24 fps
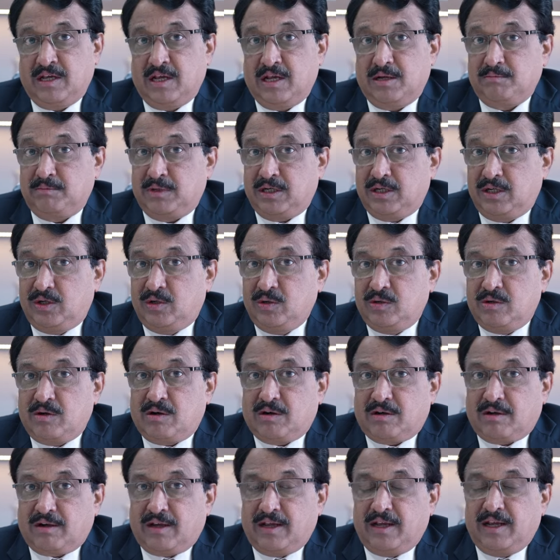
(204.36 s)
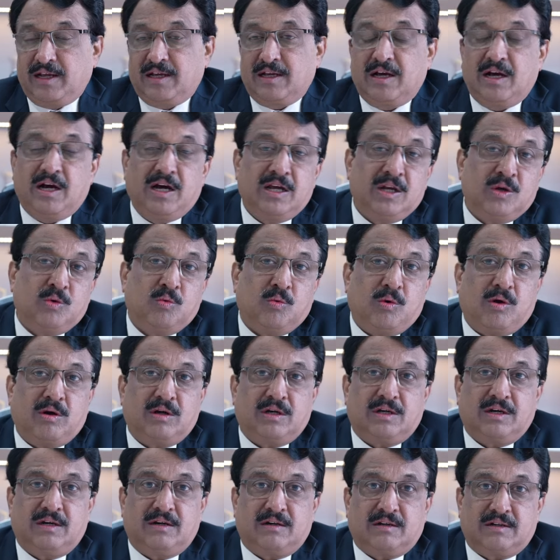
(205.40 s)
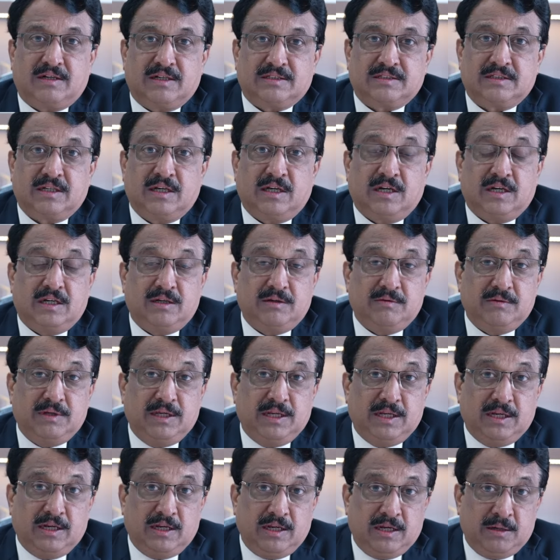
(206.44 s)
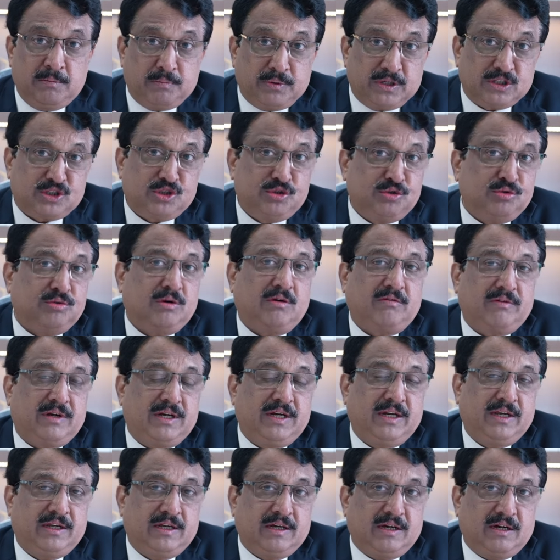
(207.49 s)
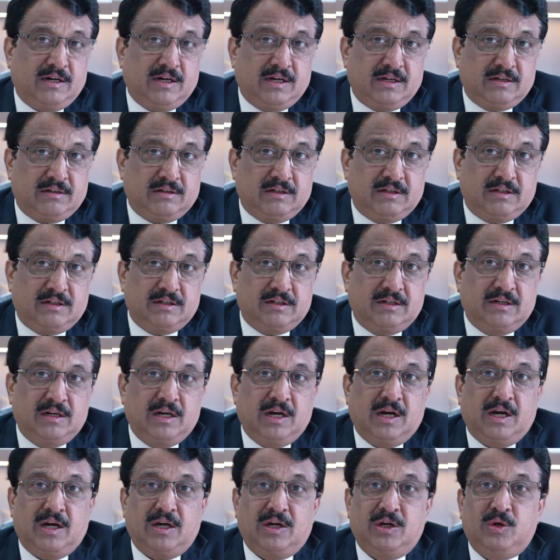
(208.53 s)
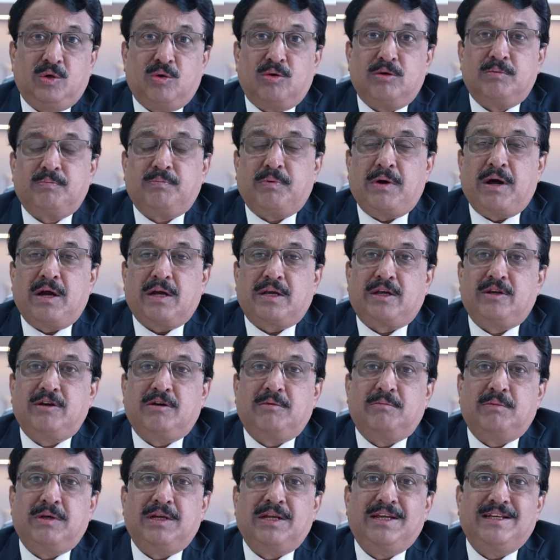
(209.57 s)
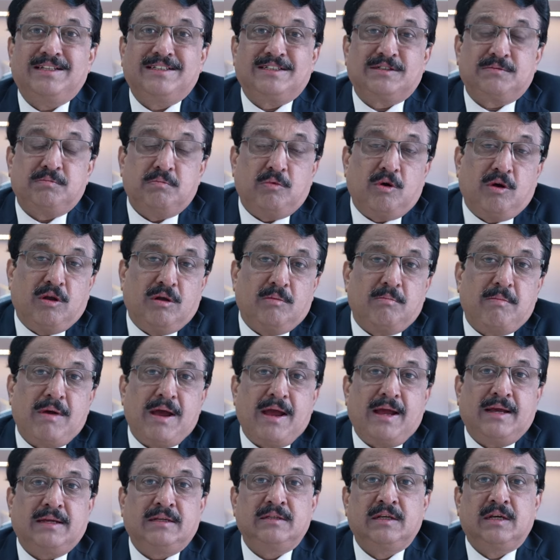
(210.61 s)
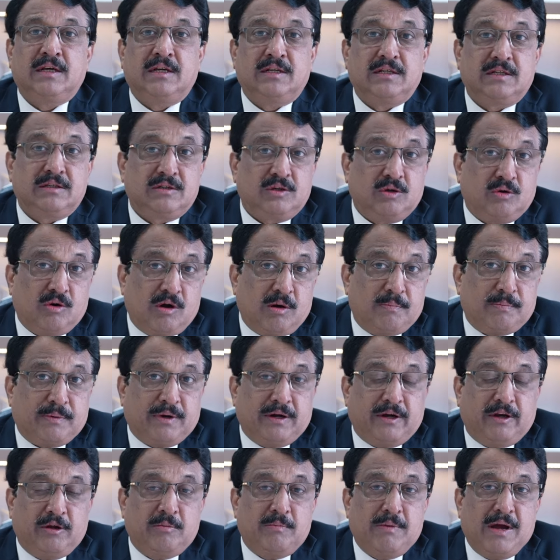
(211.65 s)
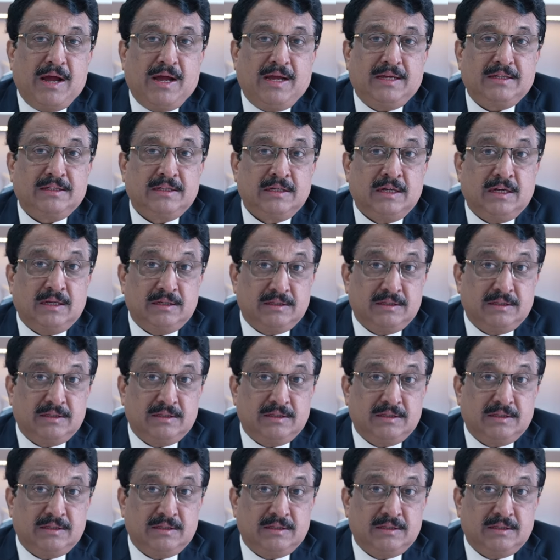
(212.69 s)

But do not take unwanted risk. In pursuit of getting a higher return, don't park your money in small banks, cooperative banks,